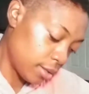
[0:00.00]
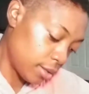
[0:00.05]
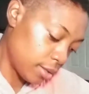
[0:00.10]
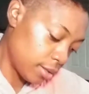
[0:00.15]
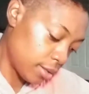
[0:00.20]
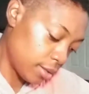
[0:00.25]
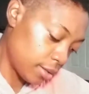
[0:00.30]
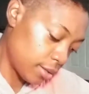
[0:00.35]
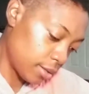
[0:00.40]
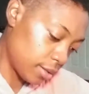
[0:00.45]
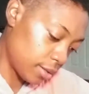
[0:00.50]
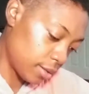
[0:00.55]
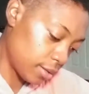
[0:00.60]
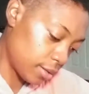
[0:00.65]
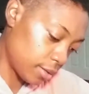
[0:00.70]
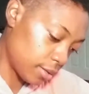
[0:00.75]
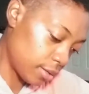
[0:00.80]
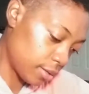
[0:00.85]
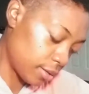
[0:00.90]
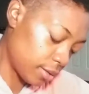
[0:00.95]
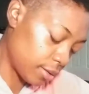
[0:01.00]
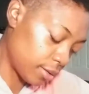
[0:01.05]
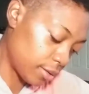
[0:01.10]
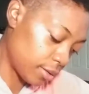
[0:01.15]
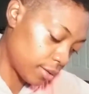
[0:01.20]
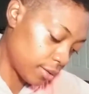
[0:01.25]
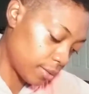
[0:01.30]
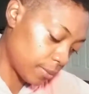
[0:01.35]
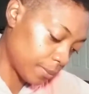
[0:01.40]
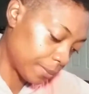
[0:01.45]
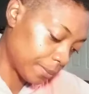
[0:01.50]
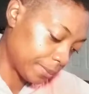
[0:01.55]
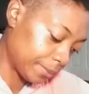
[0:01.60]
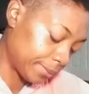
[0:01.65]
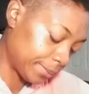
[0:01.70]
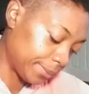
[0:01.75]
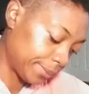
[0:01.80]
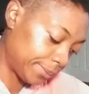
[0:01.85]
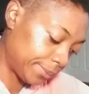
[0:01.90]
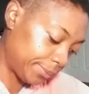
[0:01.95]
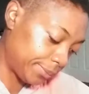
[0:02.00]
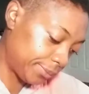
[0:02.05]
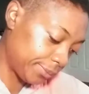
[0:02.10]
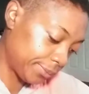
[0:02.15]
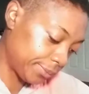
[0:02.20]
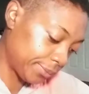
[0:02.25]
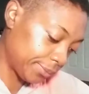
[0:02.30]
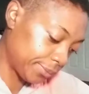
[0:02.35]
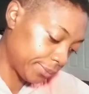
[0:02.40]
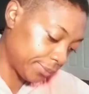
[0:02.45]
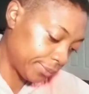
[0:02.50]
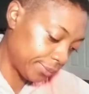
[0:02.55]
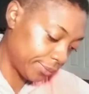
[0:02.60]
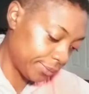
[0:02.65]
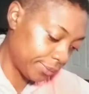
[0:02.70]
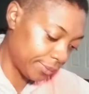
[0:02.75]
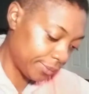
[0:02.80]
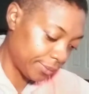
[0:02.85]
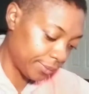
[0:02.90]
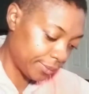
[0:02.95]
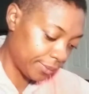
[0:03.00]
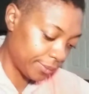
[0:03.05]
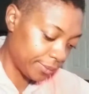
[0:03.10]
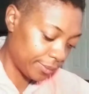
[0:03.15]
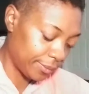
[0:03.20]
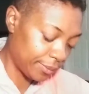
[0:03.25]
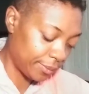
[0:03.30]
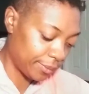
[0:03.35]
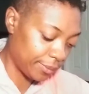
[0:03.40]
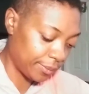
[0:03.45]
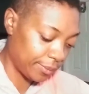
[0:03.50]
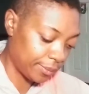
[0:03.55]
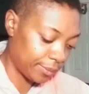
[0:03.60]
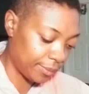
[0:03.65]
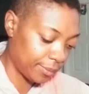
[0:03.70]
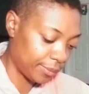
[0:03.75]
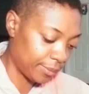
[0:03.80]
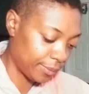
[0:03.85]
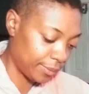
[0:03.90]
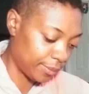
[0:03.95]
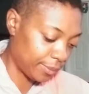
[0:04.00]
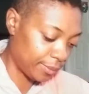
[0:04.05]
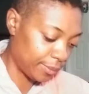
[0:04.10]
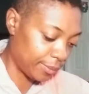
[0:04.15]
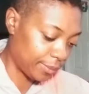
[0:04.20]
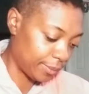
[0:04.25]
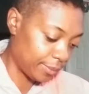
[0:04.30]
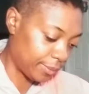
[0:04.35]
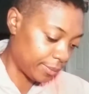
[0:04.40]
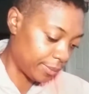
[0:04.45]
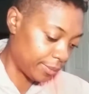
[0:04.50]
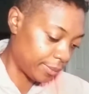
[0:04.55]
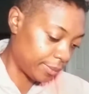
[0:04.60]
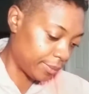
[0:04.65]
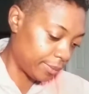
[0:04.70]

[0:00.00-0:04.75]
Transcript: No one is speaking in this clip.